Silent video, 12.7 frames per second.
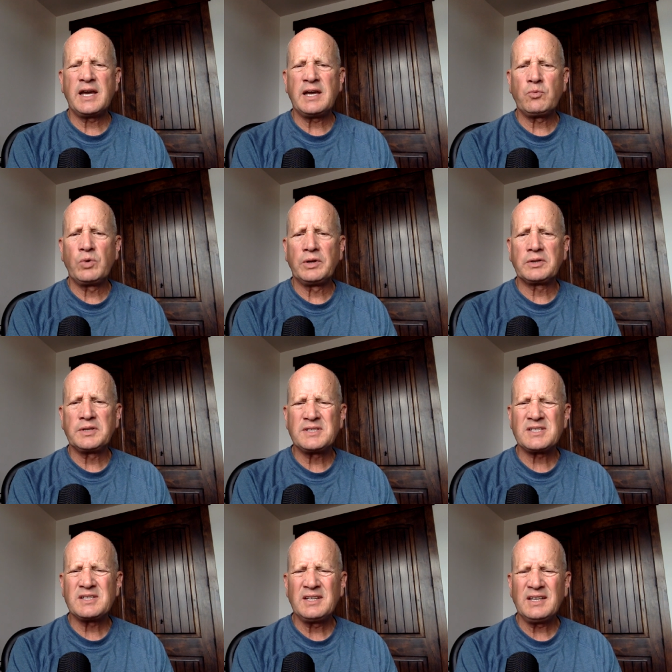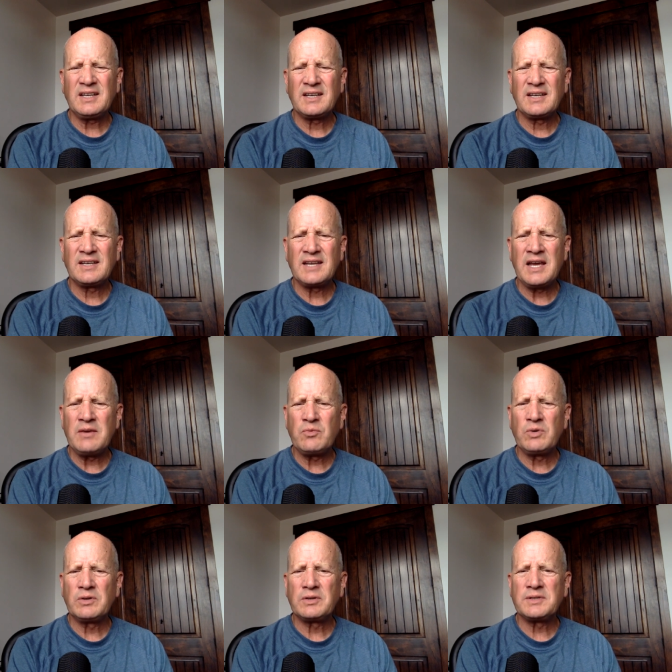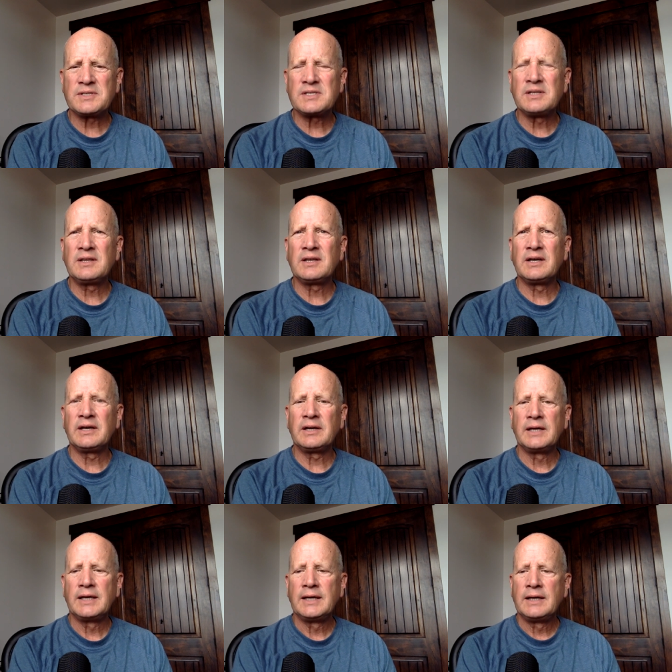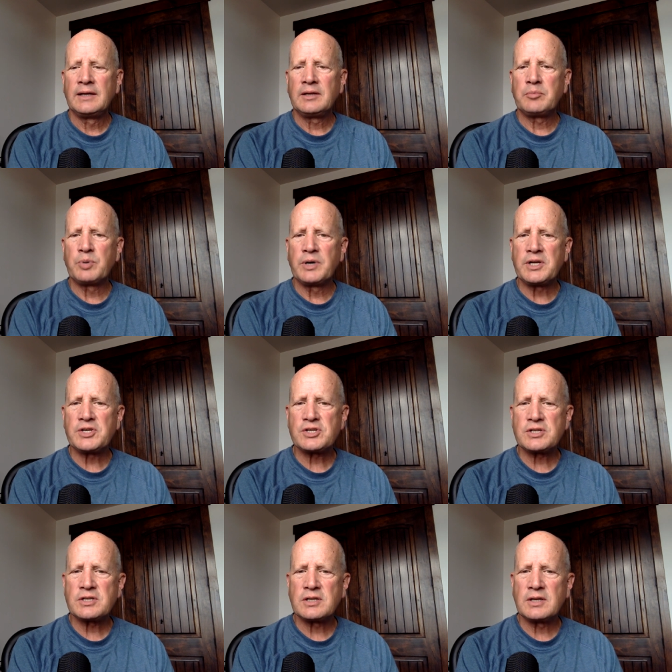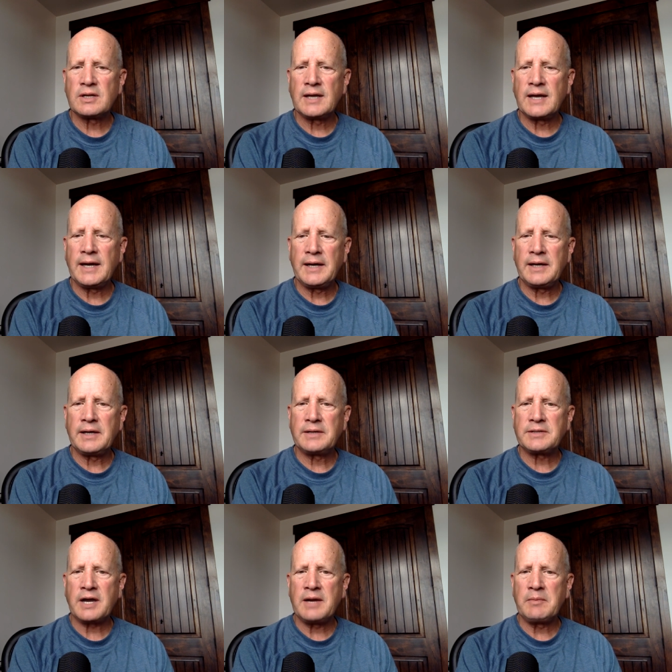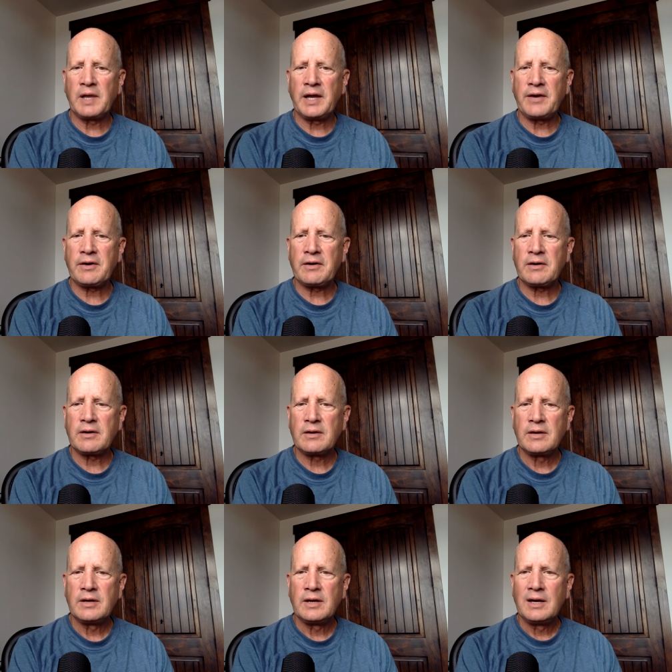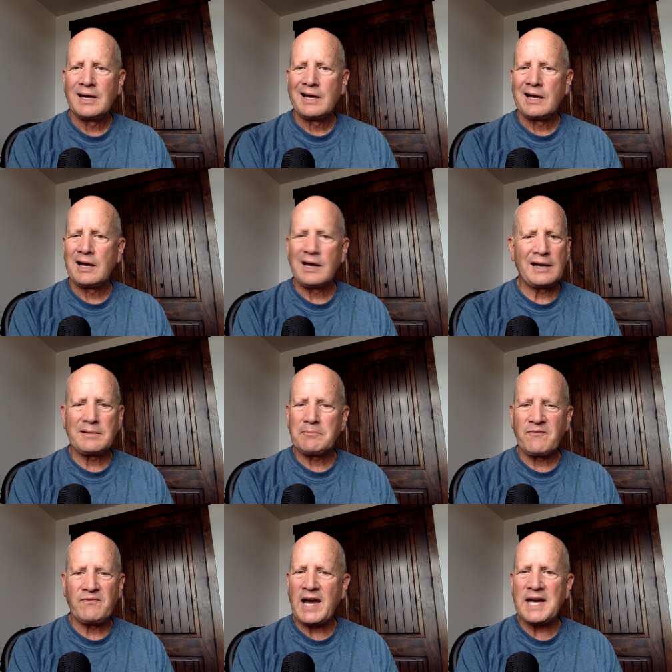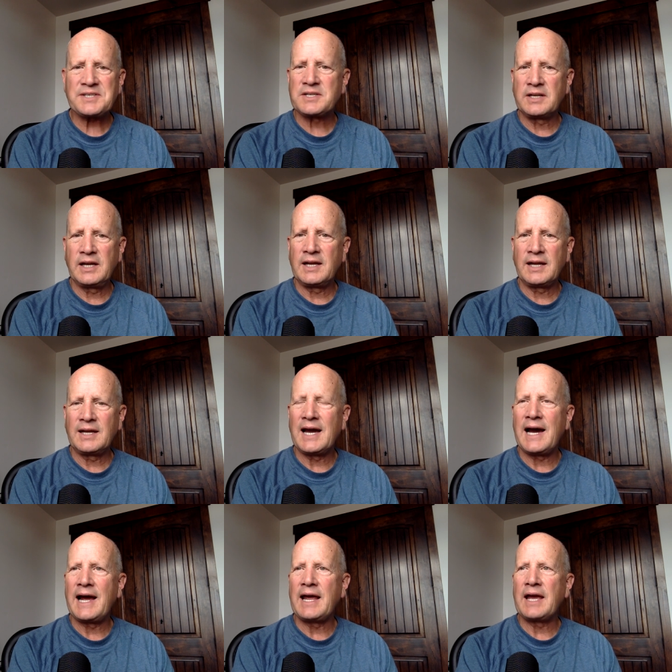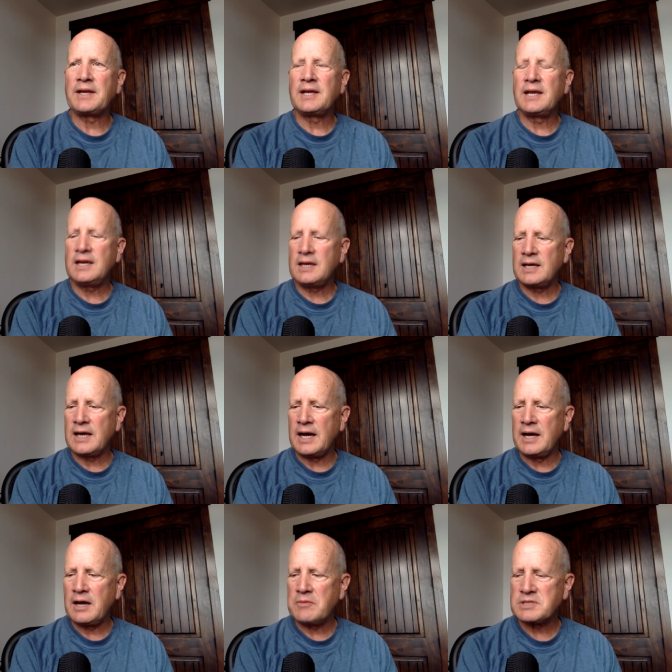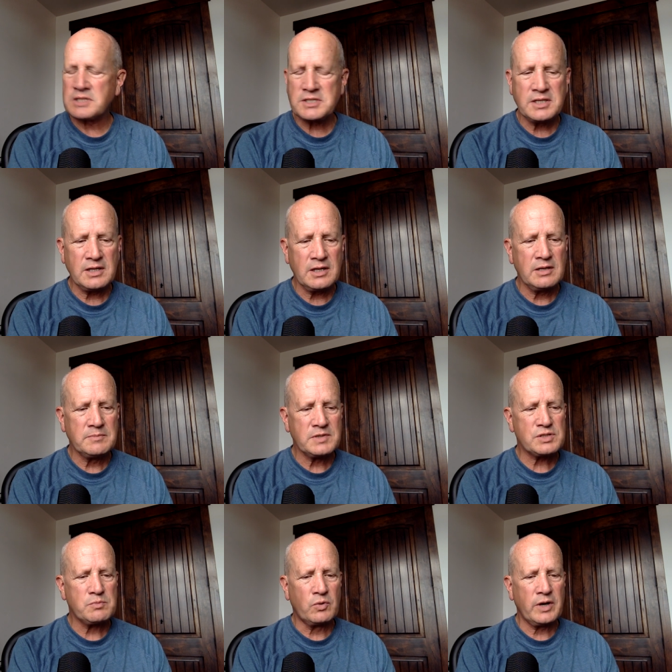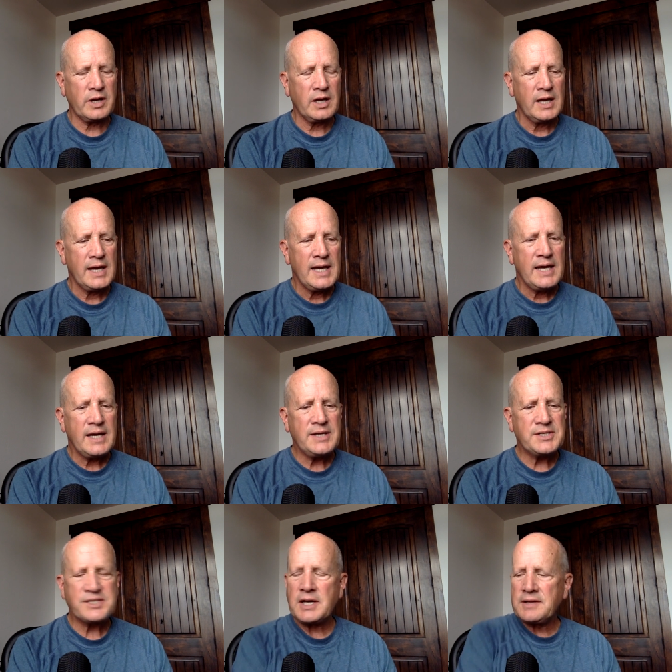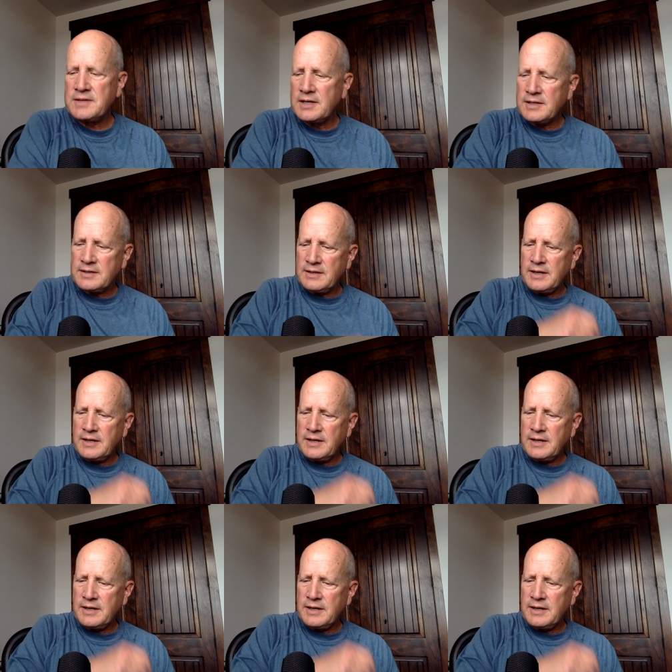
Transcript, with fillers: Dan Wilkinson? Dan Wilkinson, the the British uh, timeliner, fascinating guy. And he, I, I, was listening to him this morning. He said that